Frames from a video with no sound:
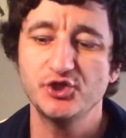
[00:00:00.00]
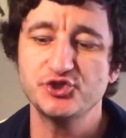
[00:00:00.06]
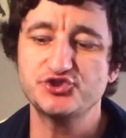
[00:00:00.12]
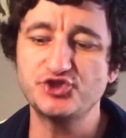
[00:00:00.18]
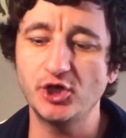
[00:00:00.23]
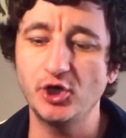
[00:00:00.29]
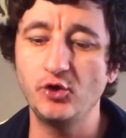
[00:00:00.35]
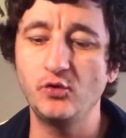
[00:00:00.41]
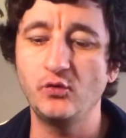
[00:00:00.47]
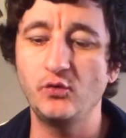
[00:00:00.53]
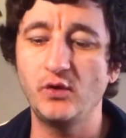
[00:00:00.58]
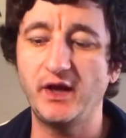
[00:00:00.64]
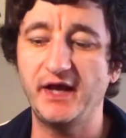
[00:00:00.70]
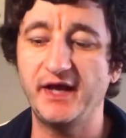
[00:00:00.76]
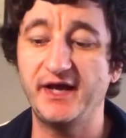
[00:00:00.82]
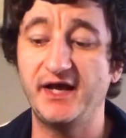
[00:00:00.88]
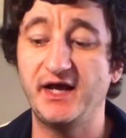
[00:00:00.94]
So,
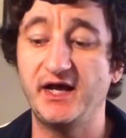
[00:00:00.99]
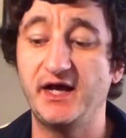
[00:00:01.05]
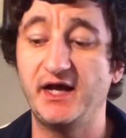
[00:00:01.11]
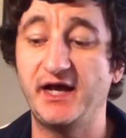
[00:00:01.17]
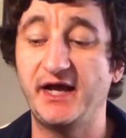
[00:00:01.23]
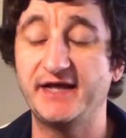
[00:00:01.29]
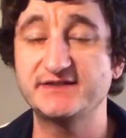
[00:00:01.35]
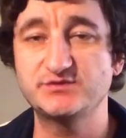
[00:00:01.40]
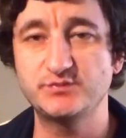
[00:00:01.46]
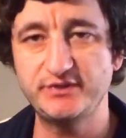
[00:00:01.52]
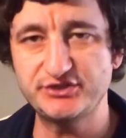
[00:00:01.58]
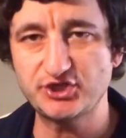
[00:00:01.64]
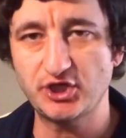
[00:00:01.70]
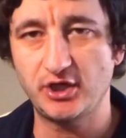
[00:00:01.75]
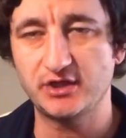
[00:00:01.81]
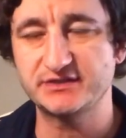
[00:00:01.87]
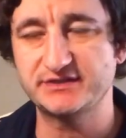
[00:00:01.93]
as we
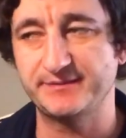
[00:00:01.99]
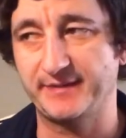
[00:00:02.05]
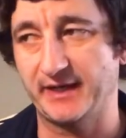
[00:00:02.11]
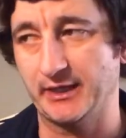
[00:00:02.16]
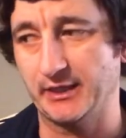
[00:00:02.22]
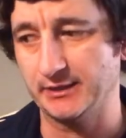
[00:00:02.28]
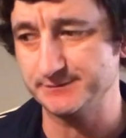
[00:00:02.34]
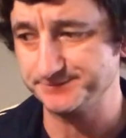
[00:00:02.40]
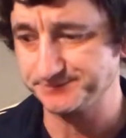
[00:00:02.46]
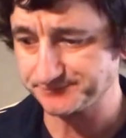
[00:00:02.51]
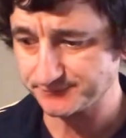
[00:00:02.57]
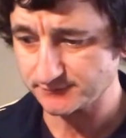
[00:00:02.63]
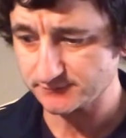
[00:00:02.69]
talked about,